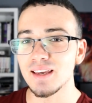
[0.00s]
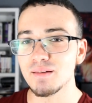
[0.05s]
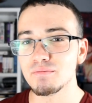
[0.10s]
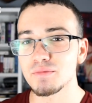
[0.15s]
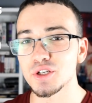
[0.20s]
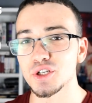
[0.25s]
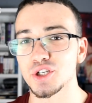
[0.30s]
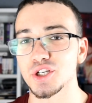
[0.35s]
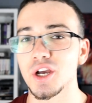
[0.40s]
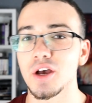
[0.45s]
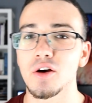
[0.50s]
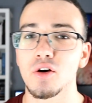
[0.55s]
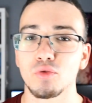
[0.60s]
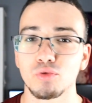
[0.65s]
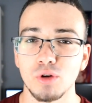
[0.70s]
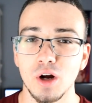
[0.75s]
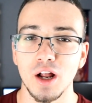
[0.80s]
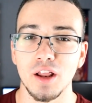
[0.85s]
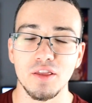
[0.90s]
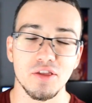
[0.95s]
Michelle
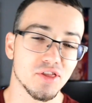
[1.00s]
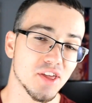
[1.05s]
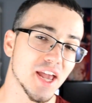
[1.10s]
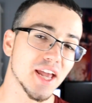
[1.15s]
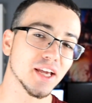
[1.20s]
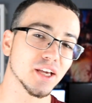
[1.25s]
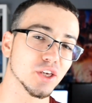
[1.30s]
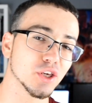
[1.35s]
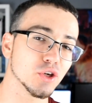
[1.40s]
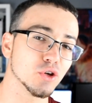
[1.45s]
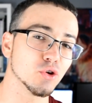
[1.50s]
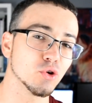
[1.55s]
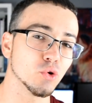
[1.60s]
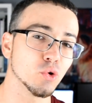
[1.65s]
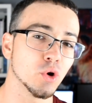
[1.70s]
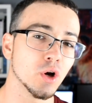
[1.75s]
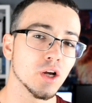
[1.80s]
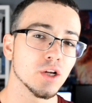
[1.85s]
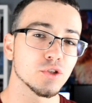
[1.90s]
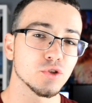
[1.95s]
Run. Thank
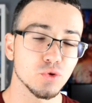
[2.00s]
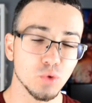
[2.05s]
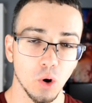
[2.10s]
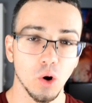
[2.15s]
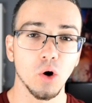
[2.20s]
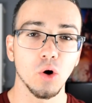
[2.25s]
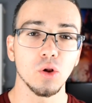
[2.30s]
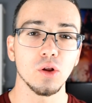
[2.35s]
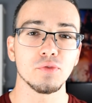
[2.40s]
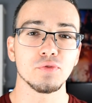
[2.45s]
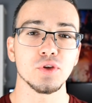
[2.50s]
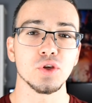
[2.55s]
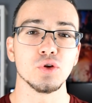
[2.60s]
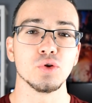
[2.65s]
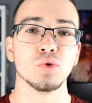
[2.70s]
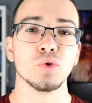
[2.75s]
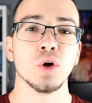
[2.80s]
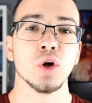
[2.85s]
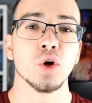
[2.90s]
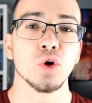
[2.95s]
you to all of
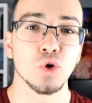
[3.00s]
you